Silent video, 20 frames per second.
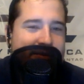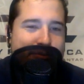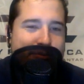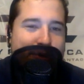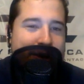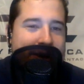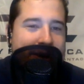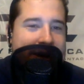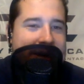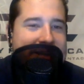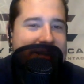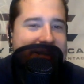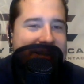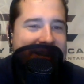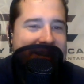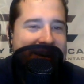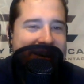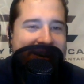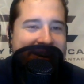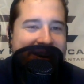pretty
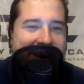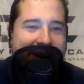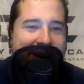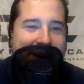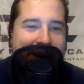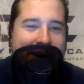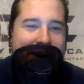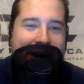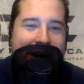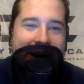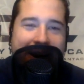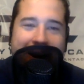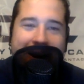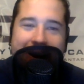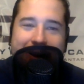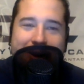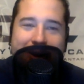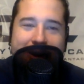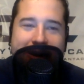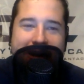easy. Uh, I, I
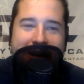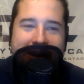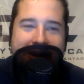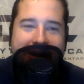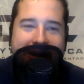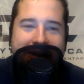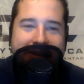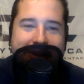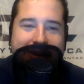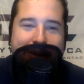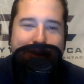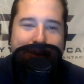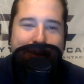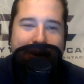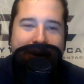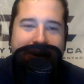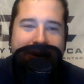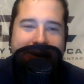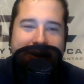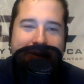look at that Kinsler
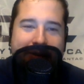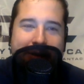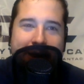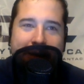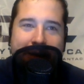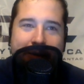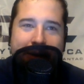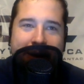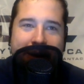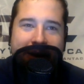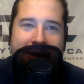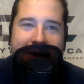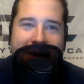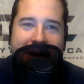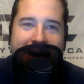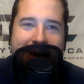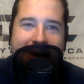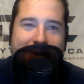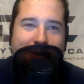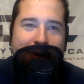price. I'm I'm in on
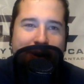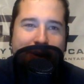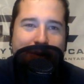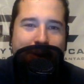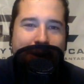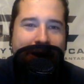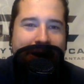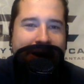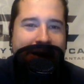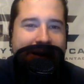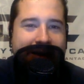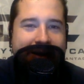that quite a bit.